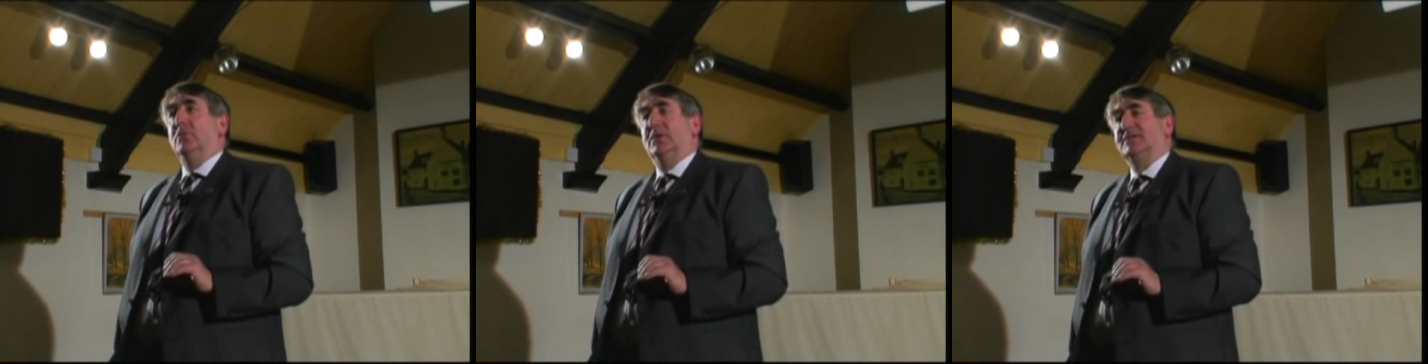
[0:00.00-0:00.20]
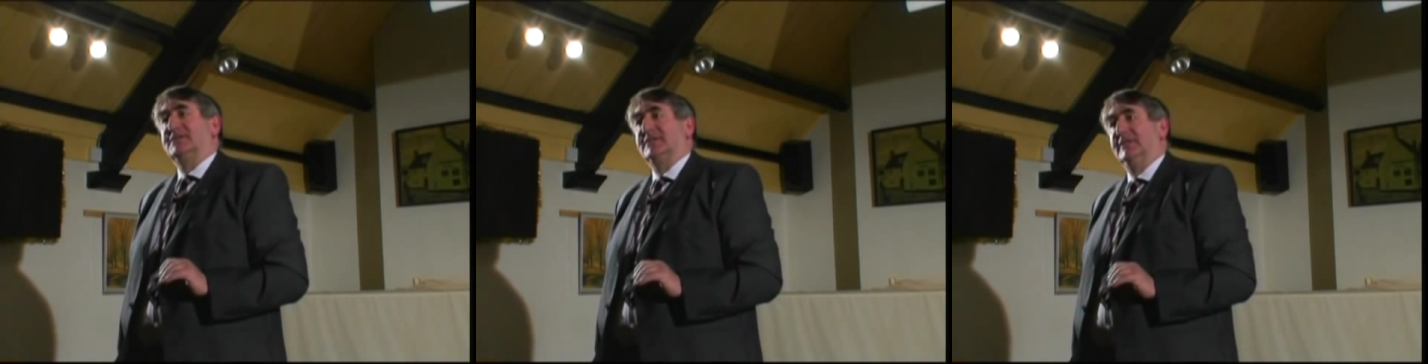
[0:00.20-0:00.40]

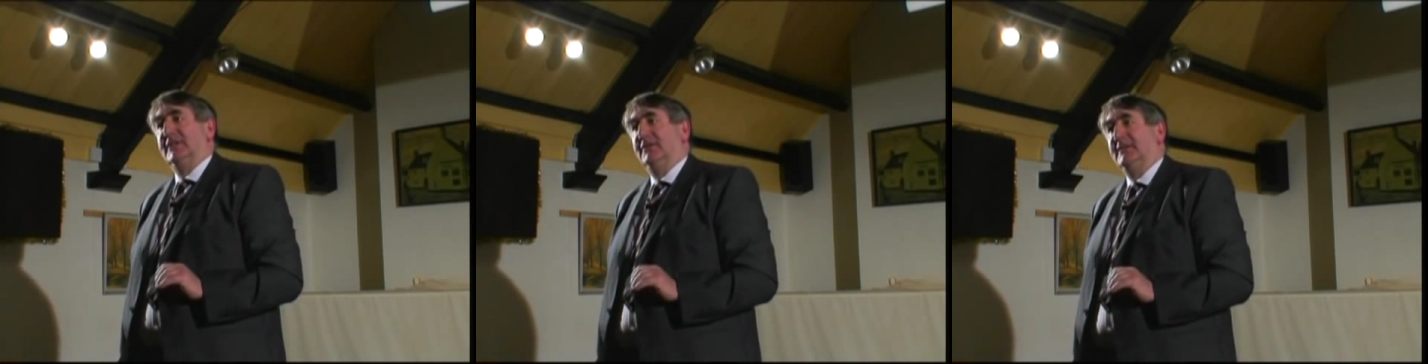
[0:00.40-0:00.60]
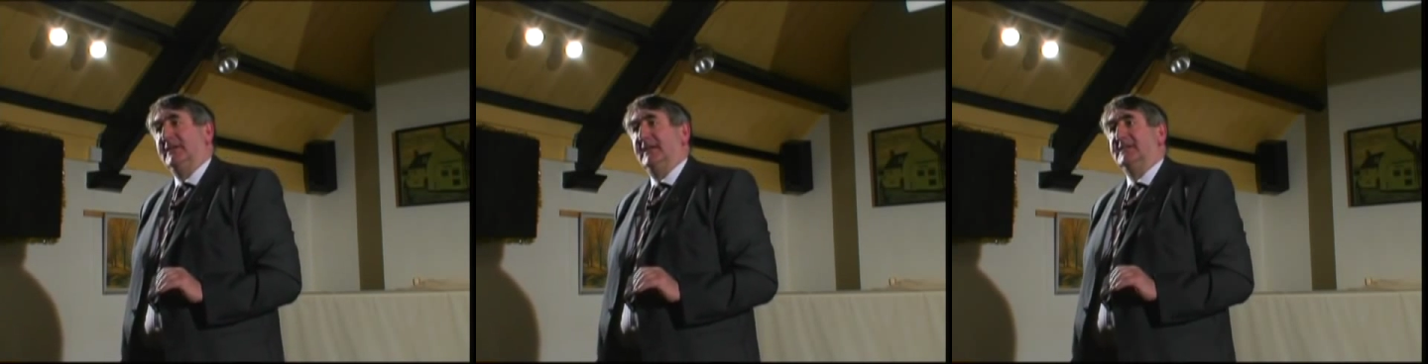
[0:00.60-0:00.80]
wants to
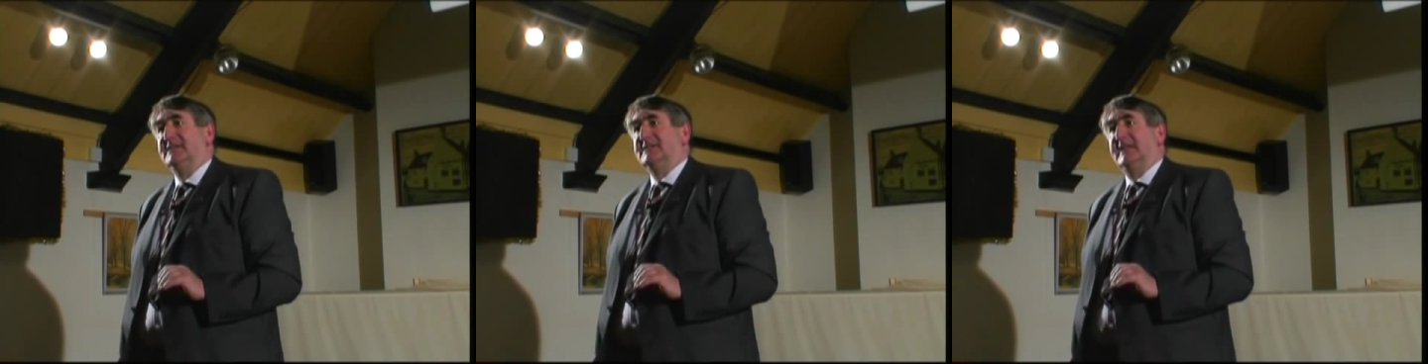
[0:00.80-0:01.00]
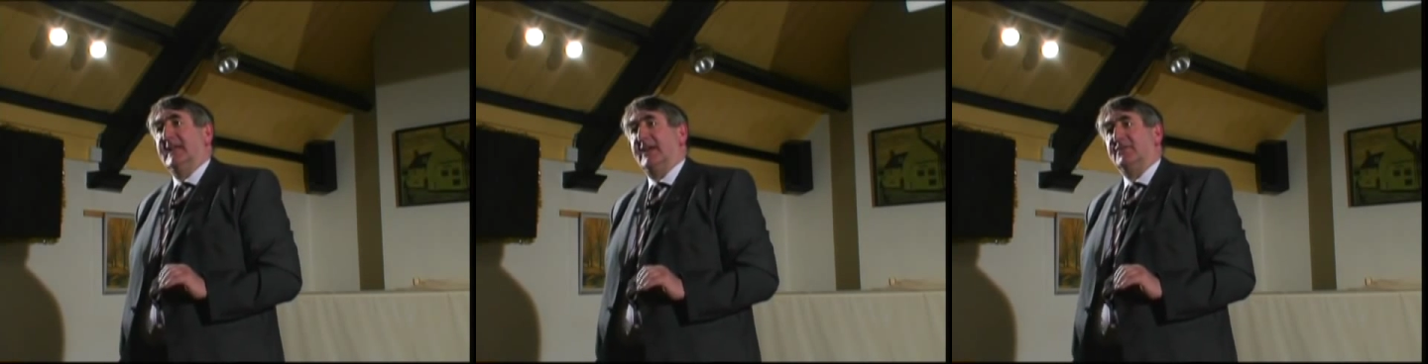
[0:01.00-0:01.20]
know the
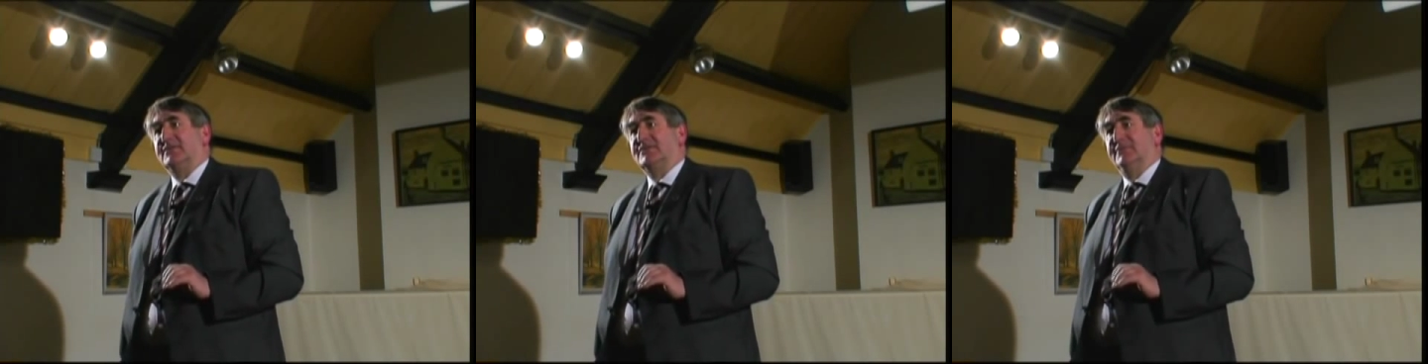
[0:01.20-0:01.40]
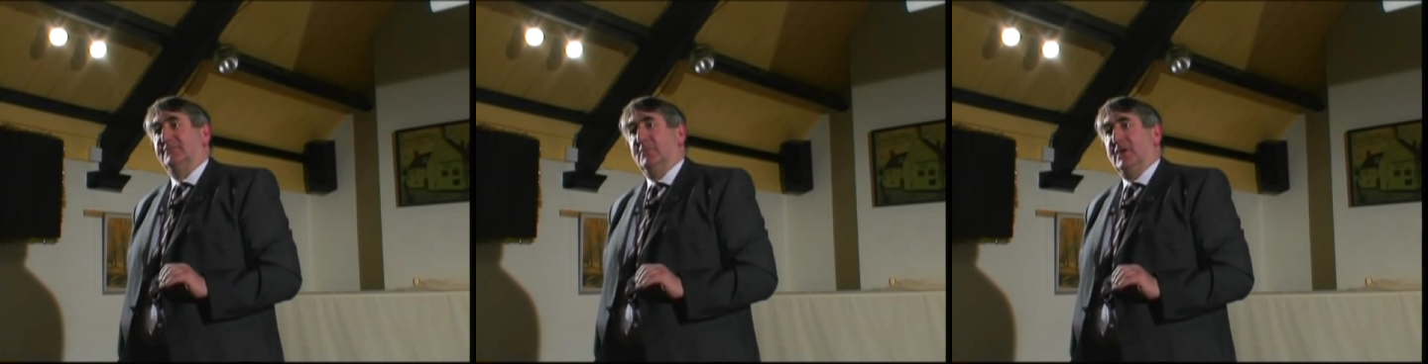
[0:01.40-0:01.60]
ins and
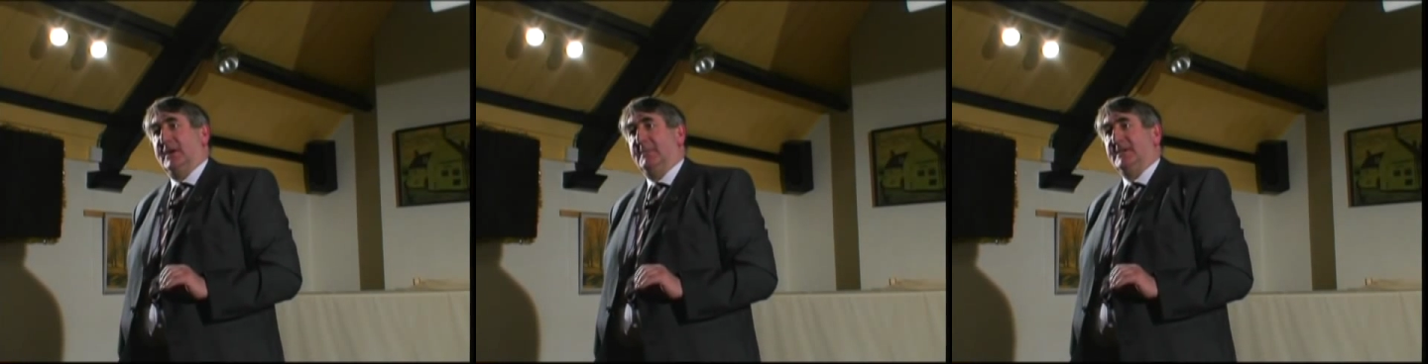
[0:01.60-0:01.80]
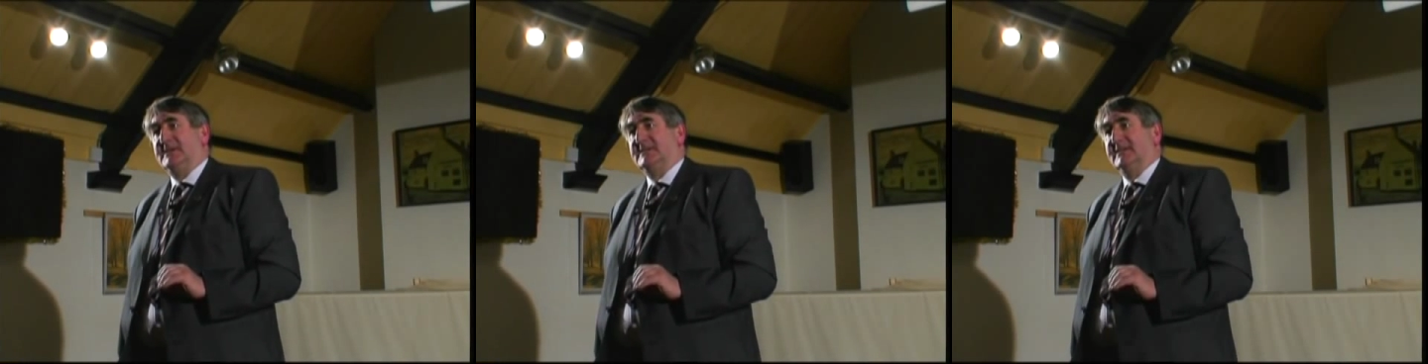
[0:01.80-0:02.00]
outs of my
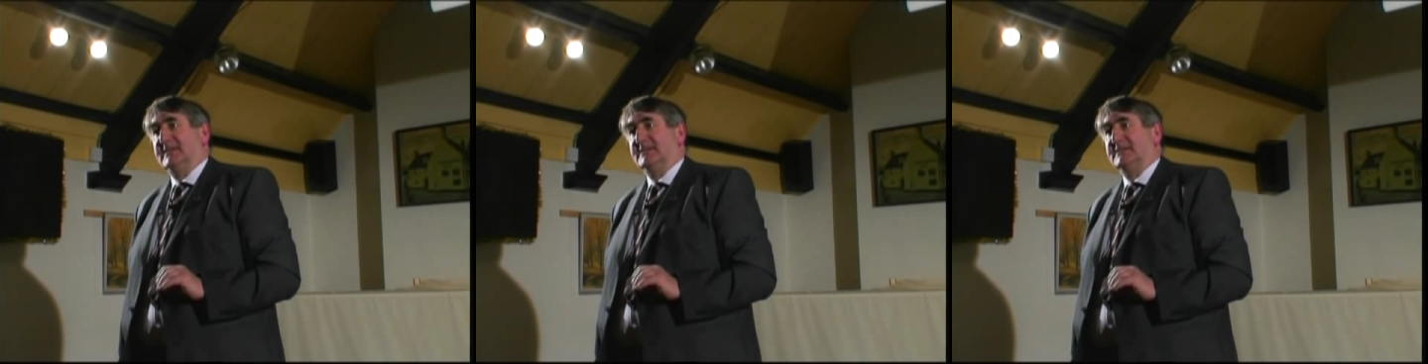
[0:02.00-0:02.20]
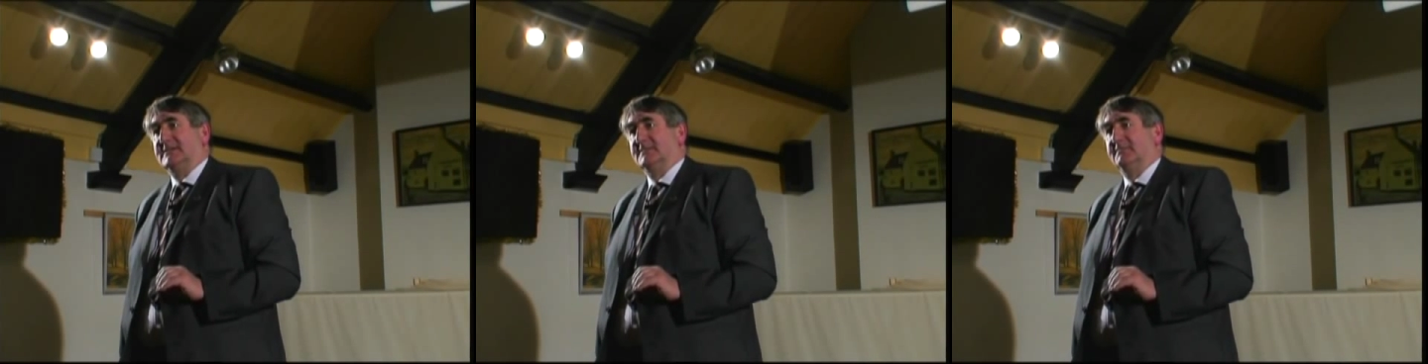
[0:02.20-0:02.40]

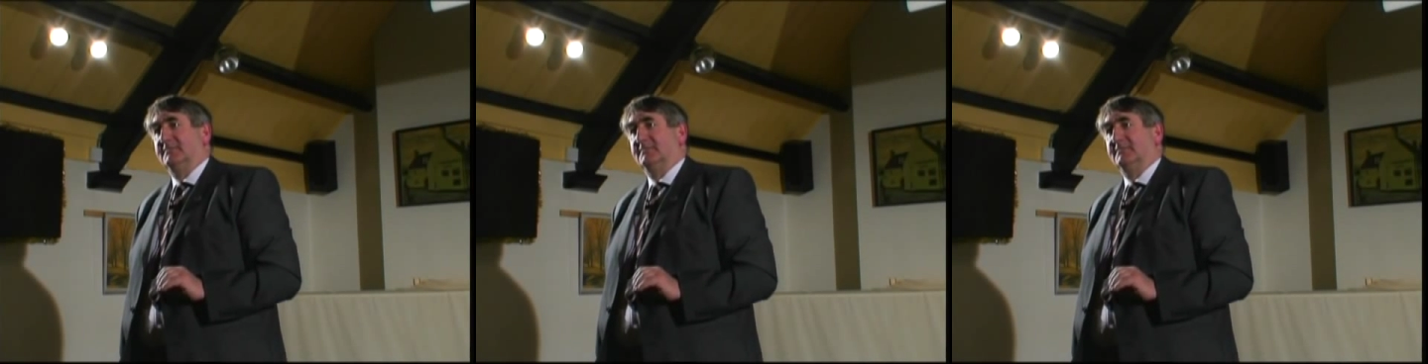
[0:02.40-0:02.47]
business.